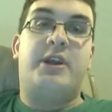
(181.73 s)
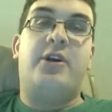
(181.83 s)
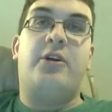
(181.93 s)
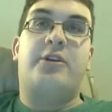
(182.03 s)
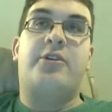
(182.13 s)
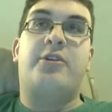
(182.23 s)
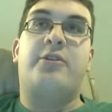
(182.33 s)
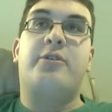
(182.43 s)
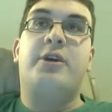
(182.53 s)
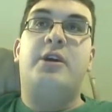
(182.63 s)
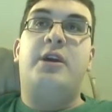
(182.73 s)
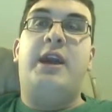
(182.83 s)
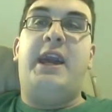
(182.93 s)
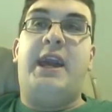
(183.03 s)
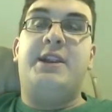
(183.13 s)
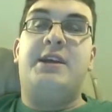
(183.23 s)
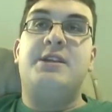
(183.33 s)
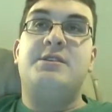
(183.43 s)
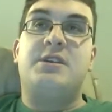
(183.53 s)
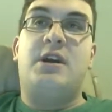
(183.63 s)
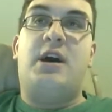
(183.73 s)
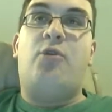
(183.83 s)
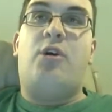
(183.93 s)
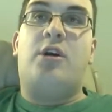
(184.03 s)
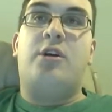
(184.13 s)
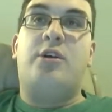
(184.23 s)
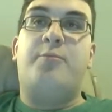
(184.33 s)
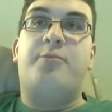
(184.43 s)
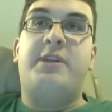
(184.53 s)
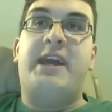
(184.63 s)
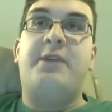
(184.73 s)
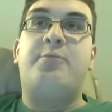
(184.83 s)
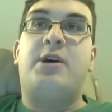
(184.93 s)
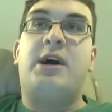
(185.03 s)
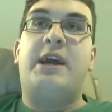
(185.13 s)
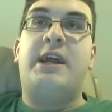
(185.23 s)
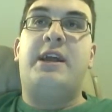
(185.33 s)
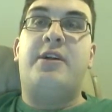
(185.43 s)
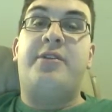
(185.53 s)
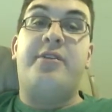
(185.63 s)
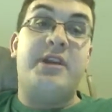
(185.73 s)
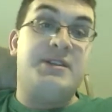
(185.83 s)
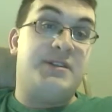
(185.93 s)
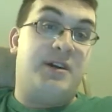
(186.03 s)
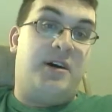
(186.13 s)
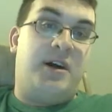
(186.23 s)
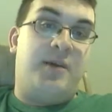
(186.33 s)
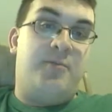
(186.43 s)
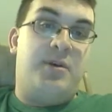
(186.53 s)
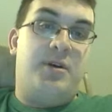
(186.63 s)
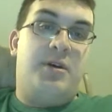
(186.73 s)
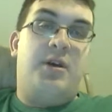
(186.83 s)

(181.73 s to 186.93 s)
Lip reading: character, Anakin Skywalker, played by, this time,